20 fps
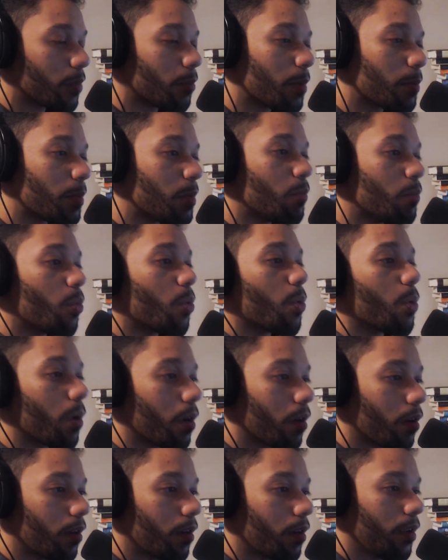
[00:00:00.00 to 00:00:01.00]
It might be more,
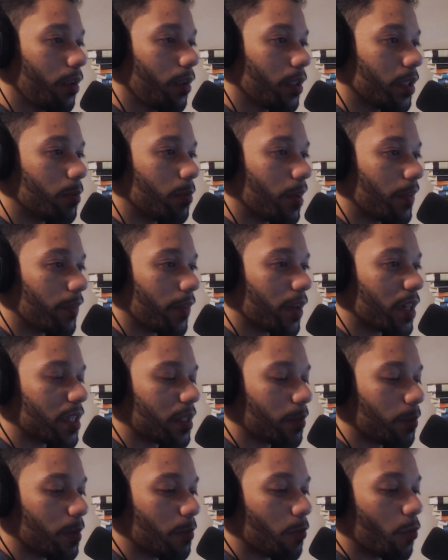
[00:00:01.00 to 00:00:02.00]
you might find it
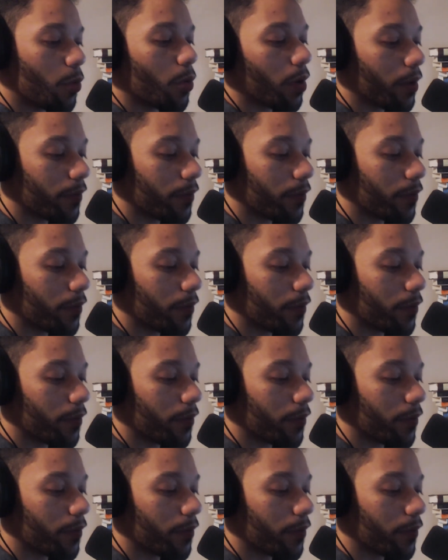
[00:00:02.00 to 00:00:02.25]
to be more